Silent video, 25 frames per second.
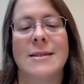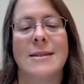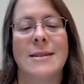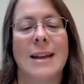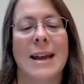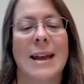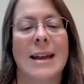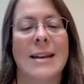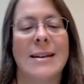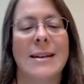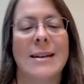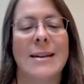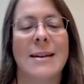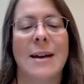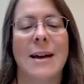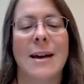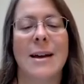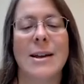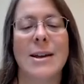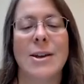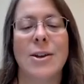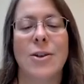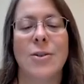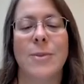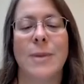and a
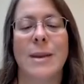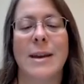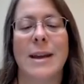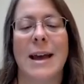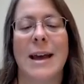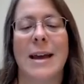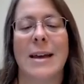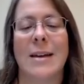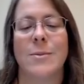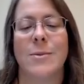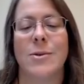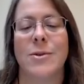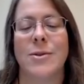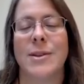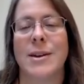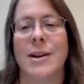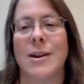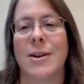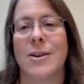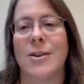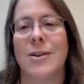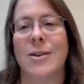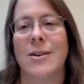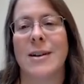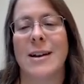non human animal
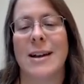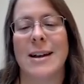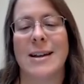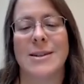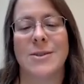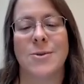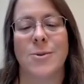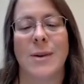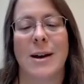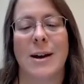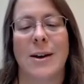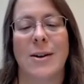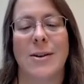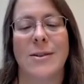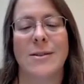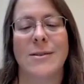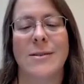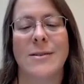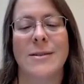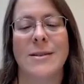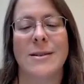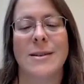there as well,